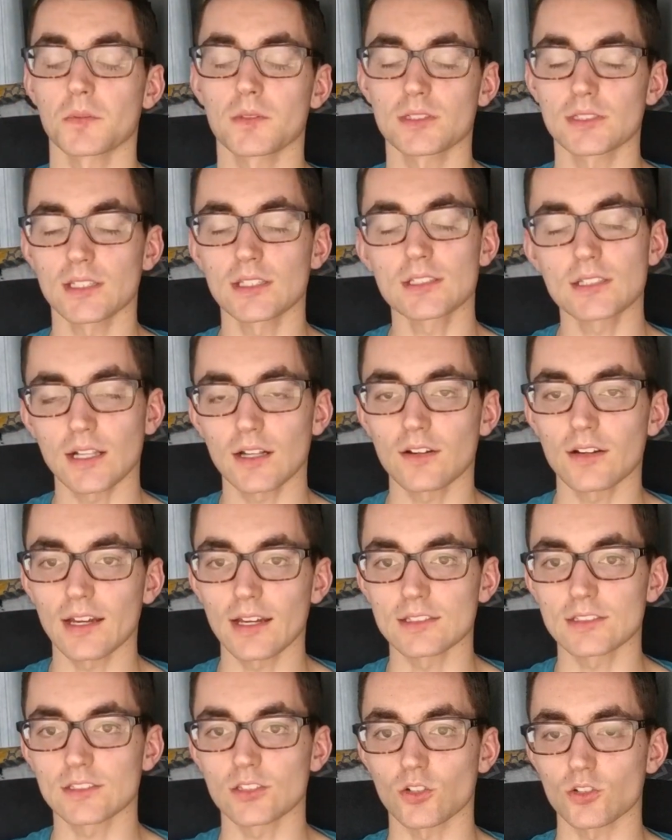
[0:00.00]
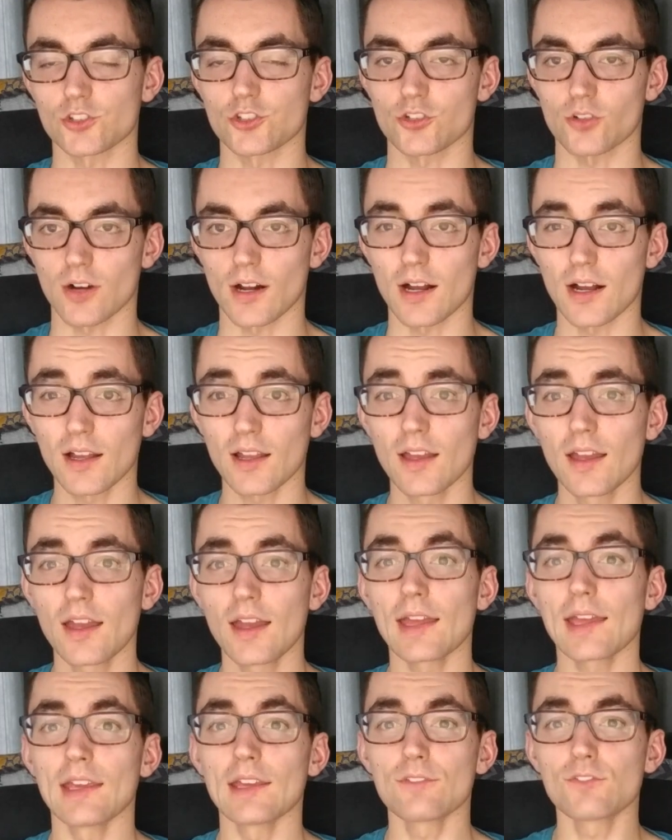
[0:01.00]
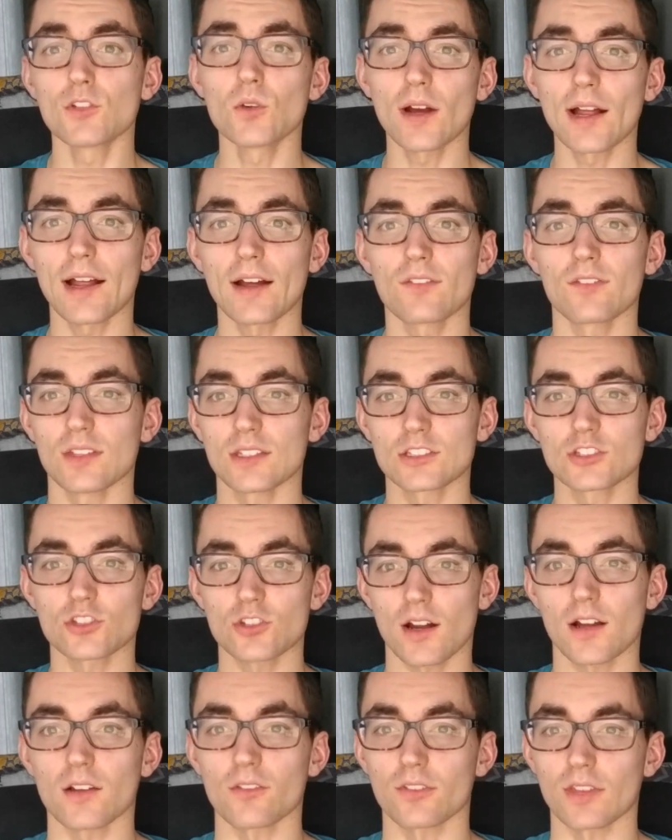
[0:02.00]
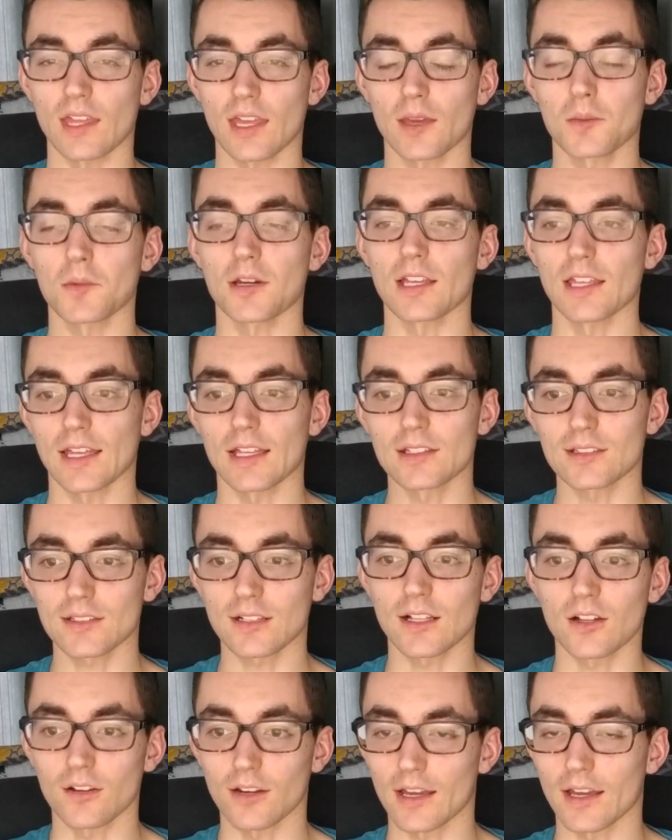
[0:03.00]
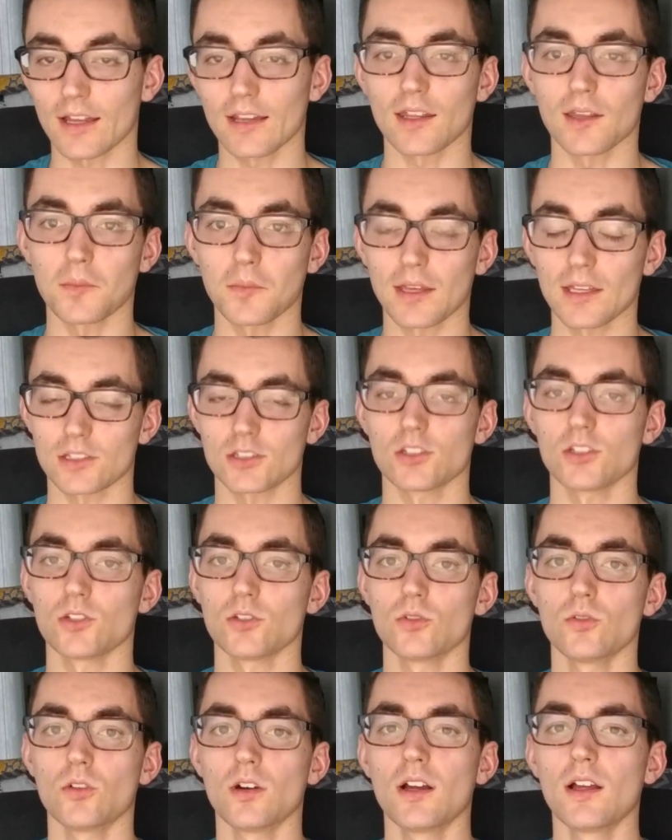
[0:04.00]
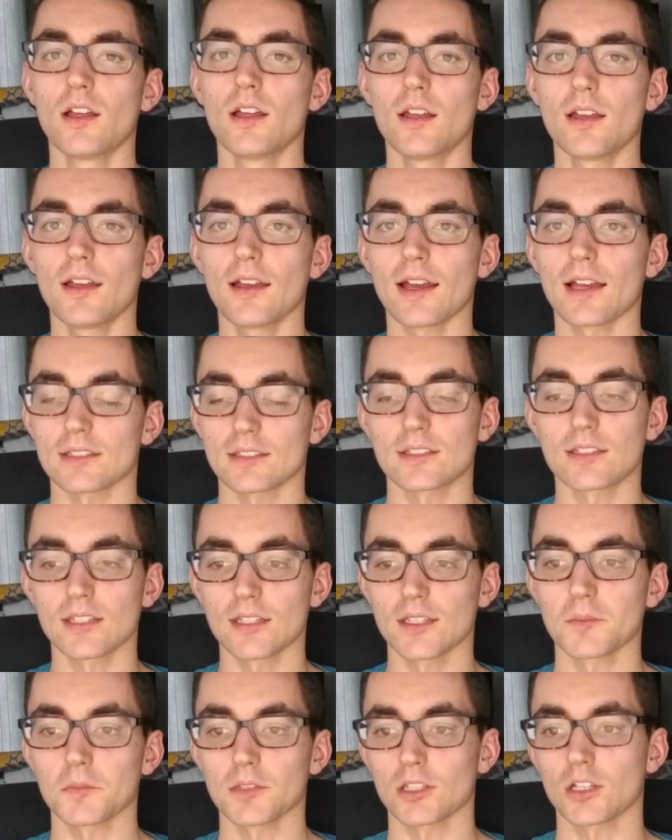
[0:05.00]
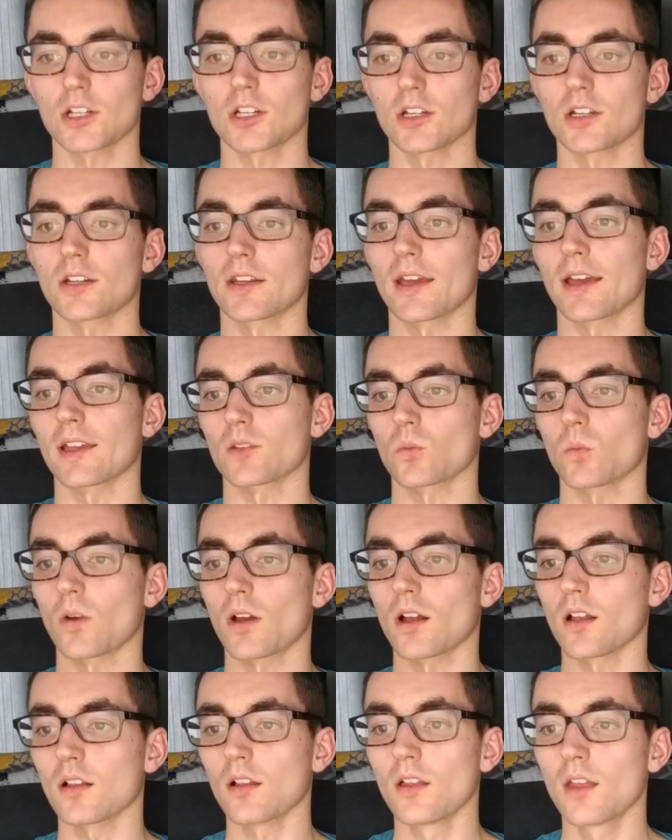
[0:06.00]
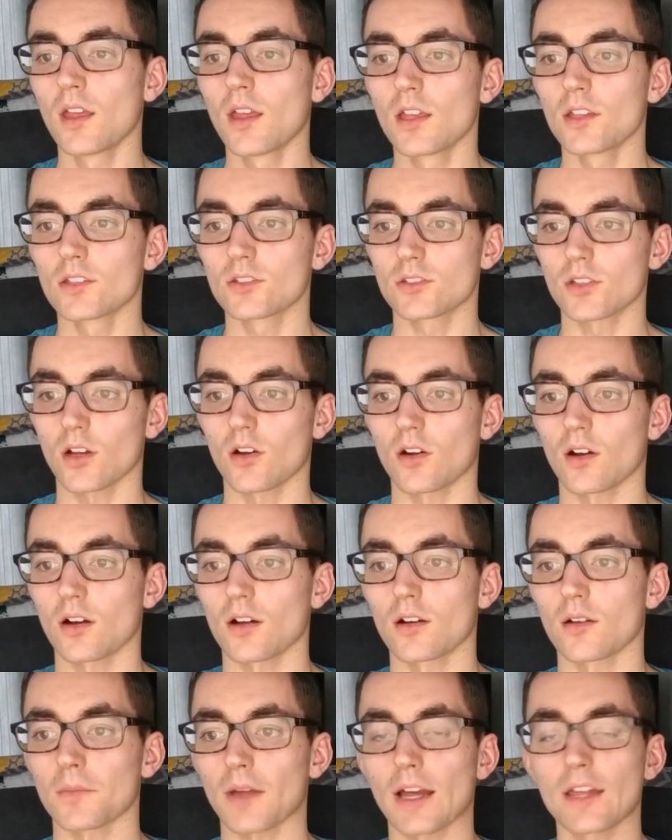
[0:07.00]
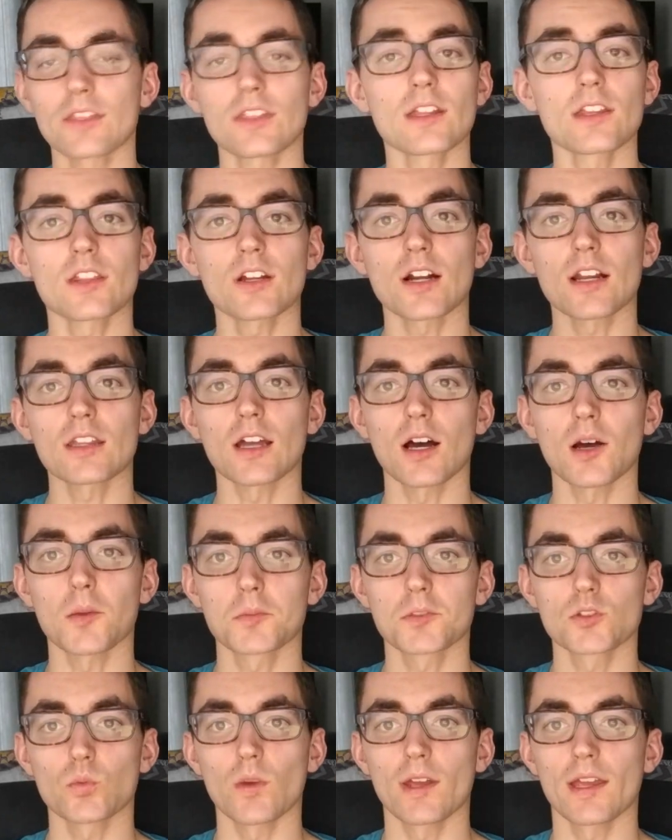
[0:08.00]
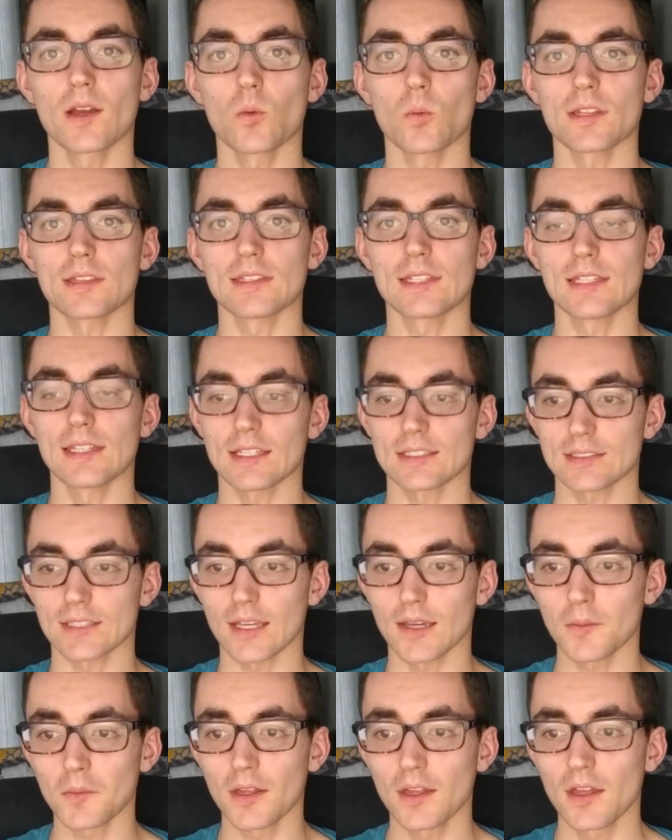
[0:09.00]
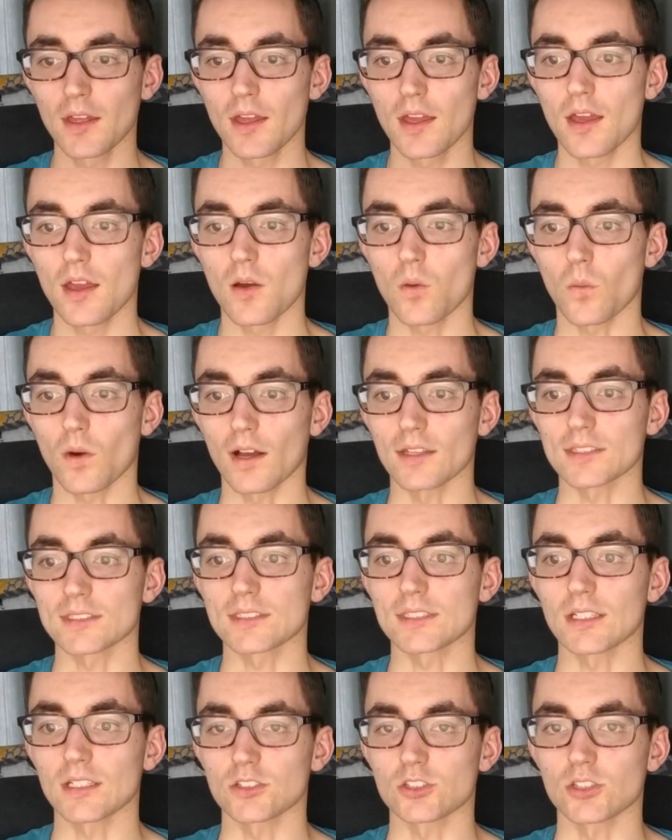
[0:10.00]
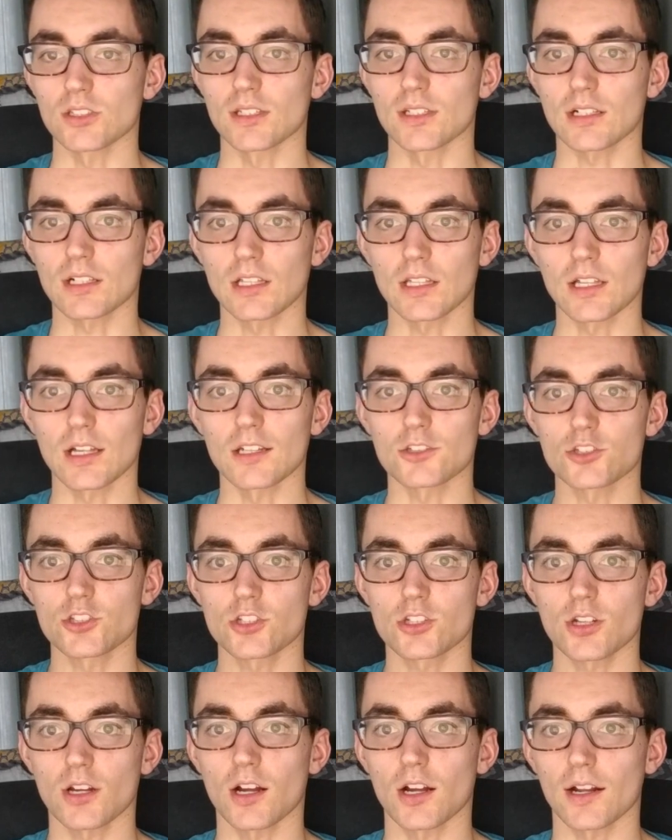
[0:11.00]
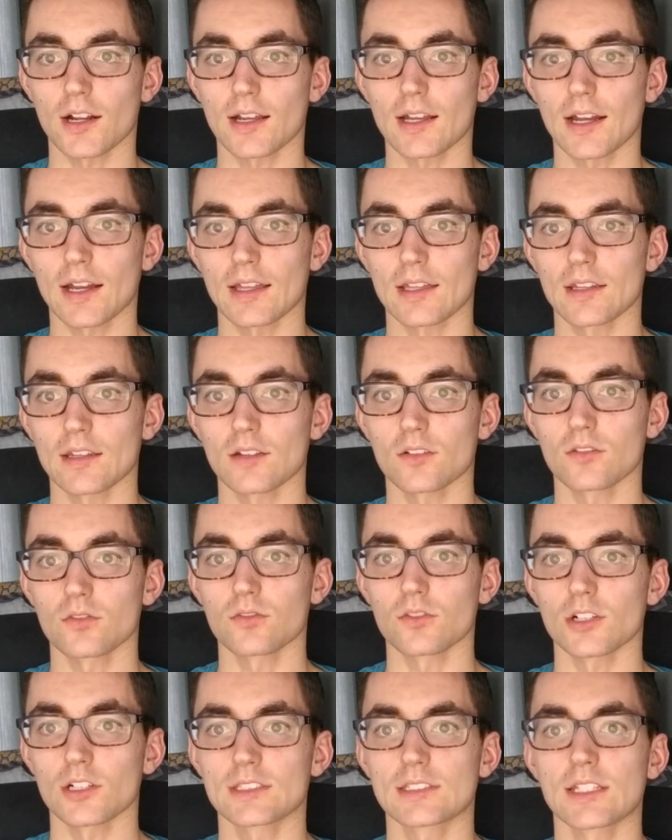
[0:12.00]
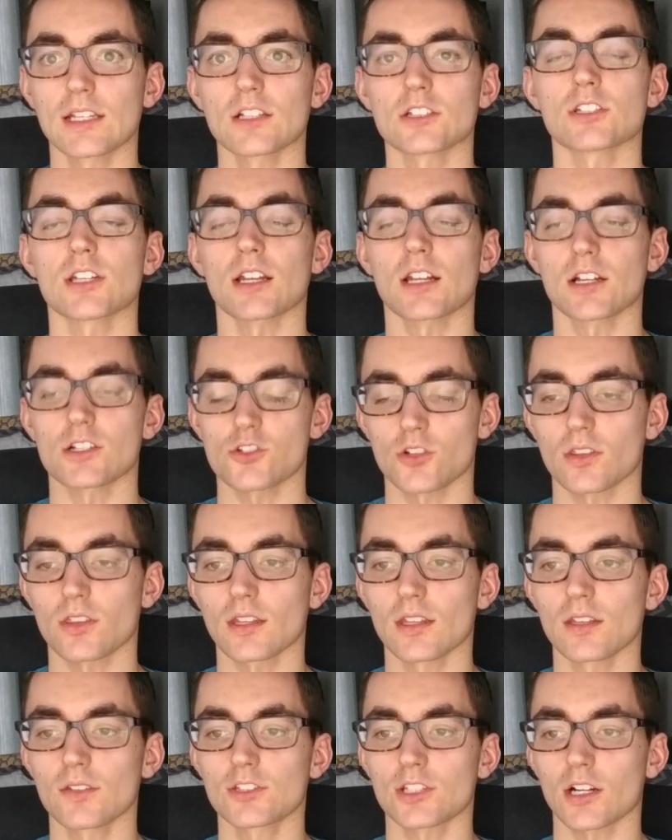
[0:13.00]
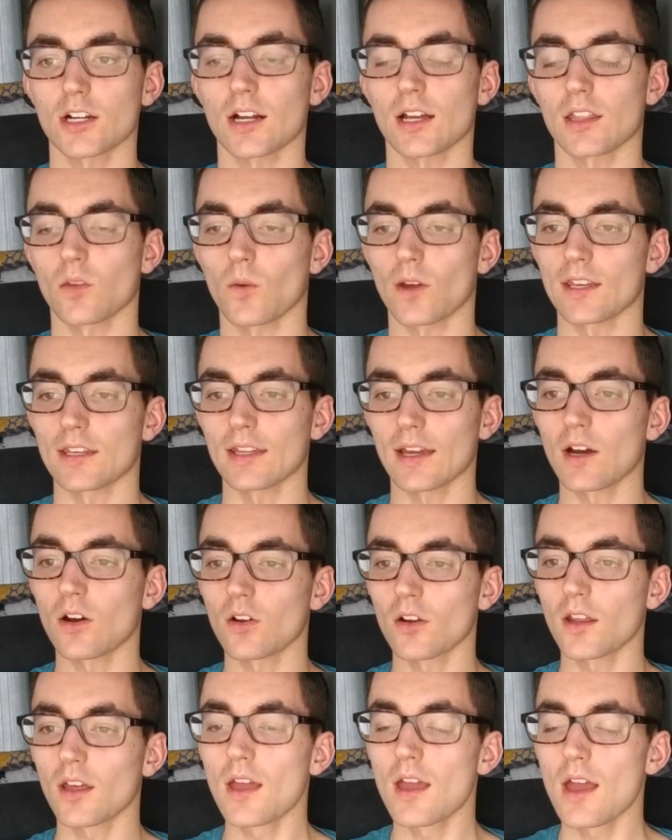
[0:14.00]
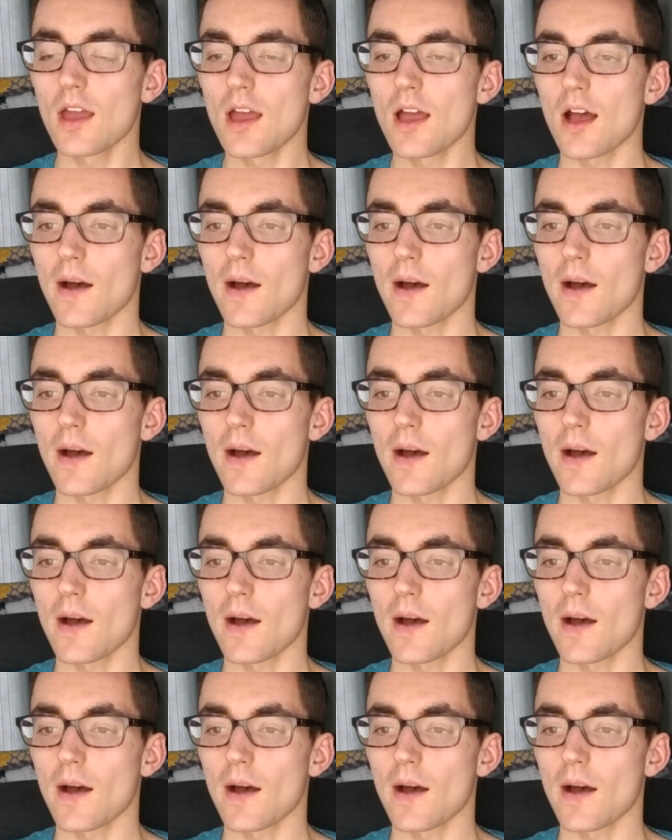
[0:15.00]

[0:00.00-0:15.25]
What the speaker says: since Cloud9 is so strong, if you have this strong of game against Cloud9, it makes you as a team look good as well. So I think they're on the upswing with TSM, while CLG and Clutch are CLG and 100 Thieves are on the way down.